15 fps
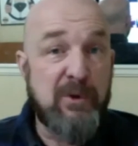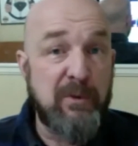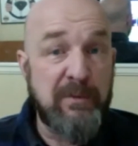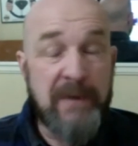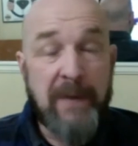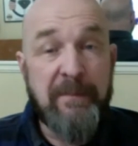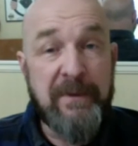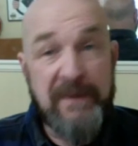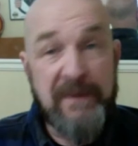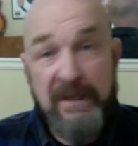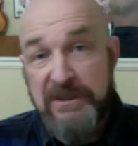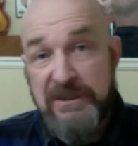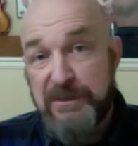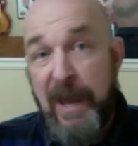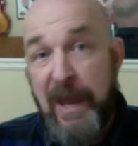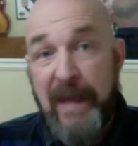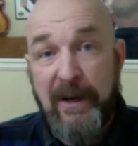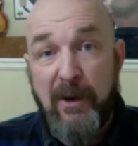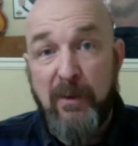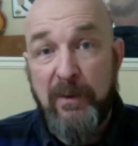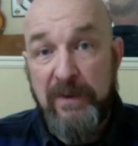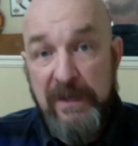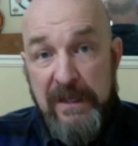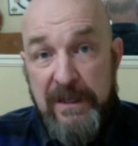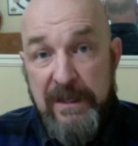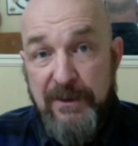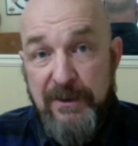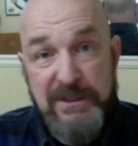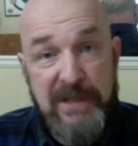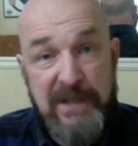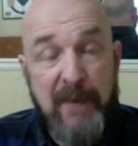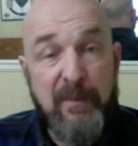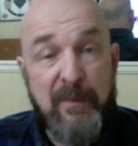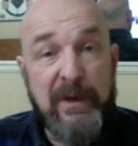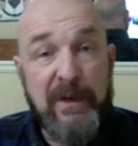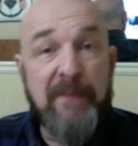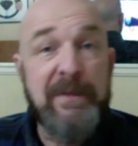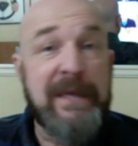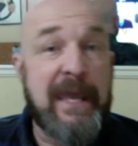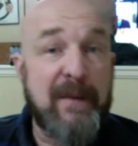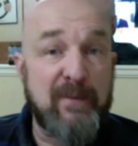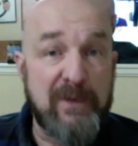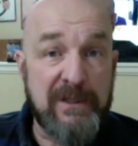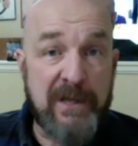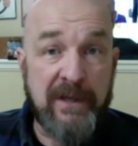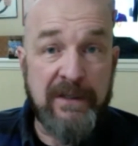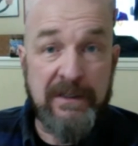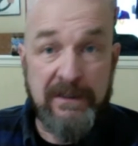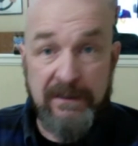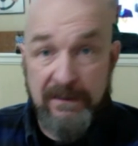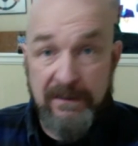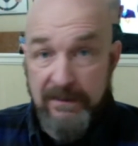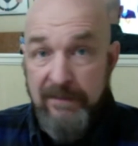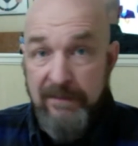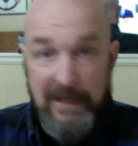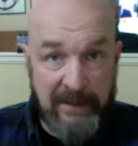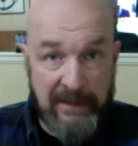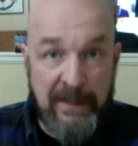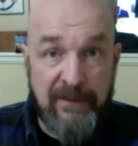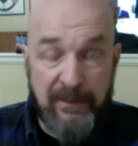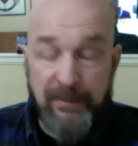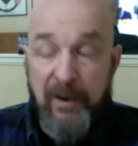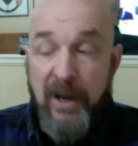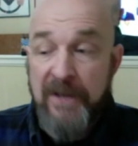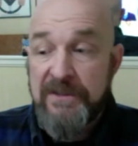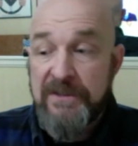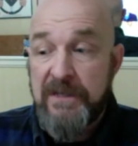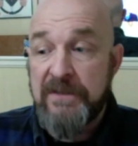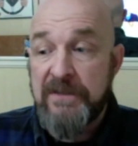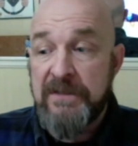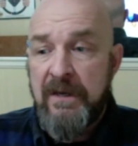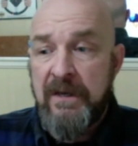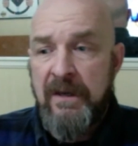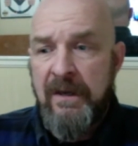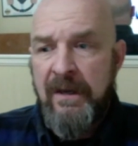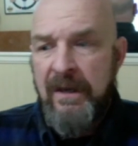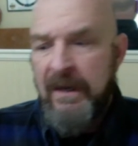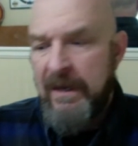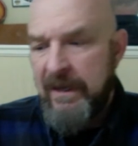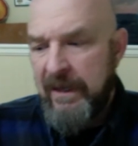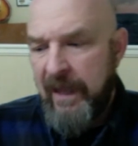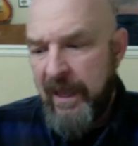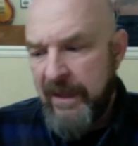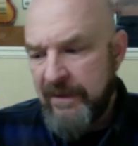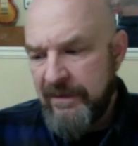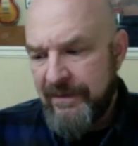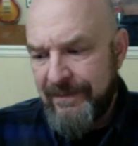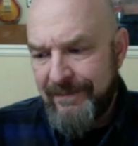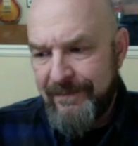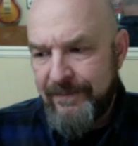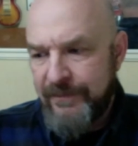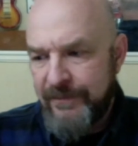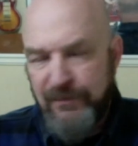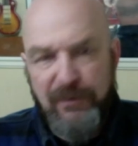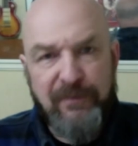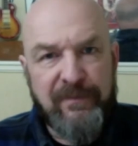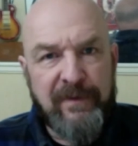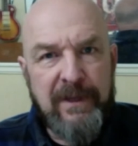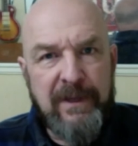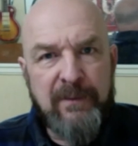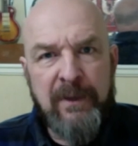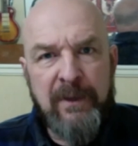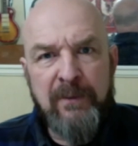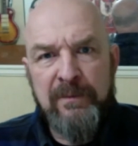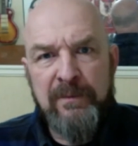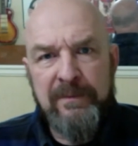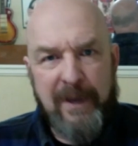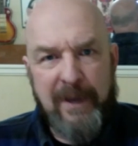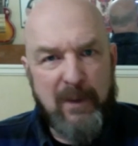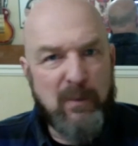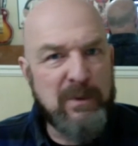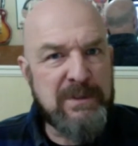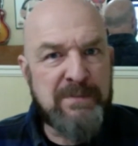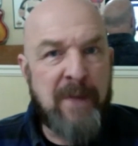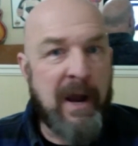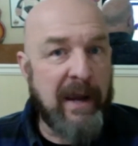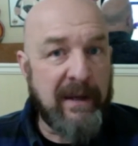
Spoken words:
up and then spat out within a year's time when I became redundant in the process. And truthfully, it was mine.